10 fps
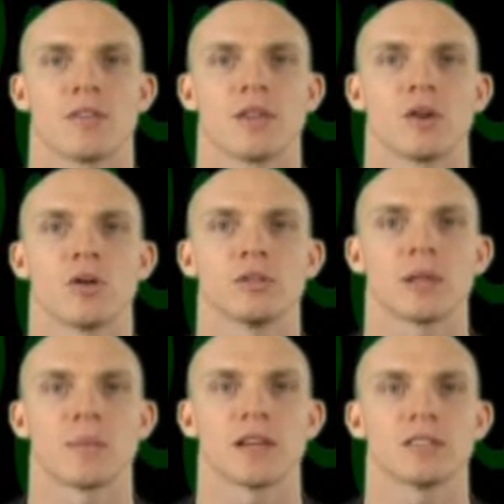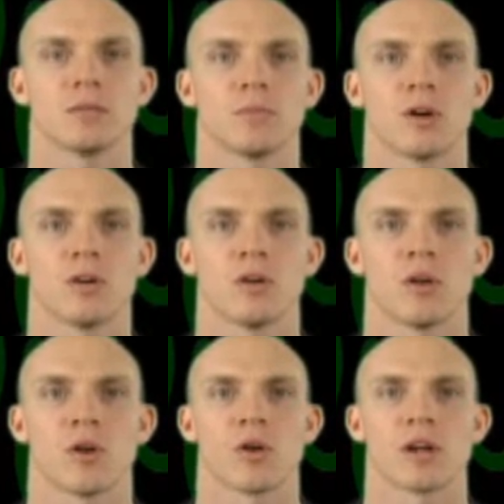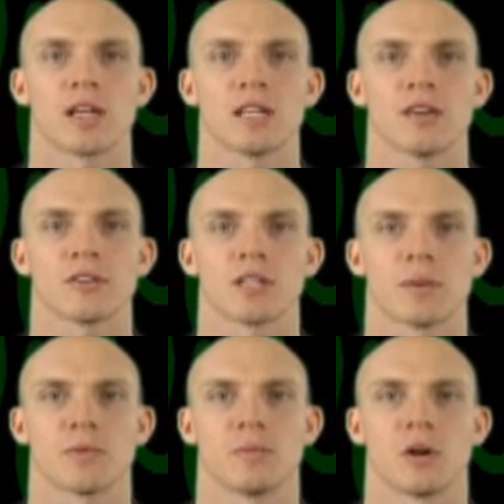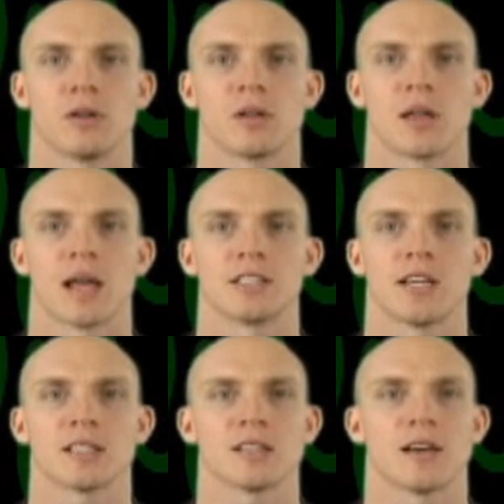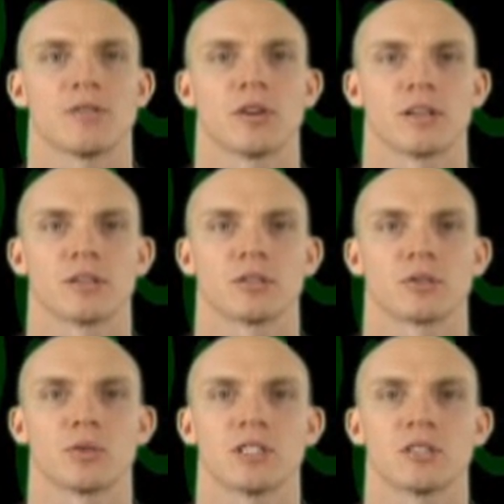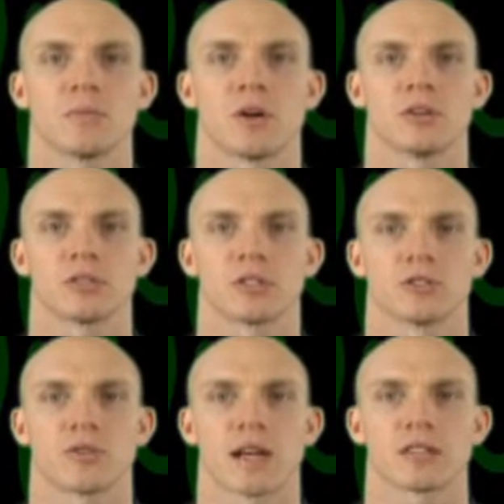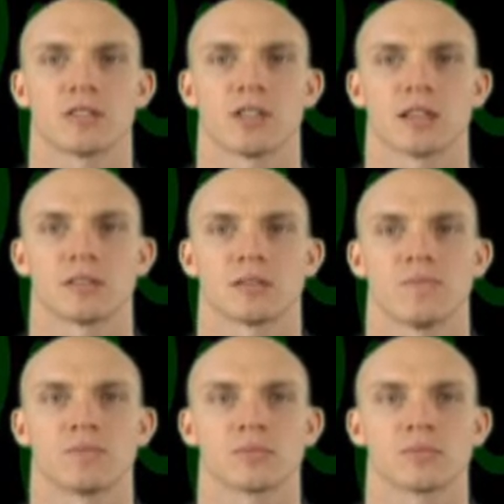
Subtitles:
then hold a medicine ball or any other type of ball at chest level and then squeeze the ball to contract the chest.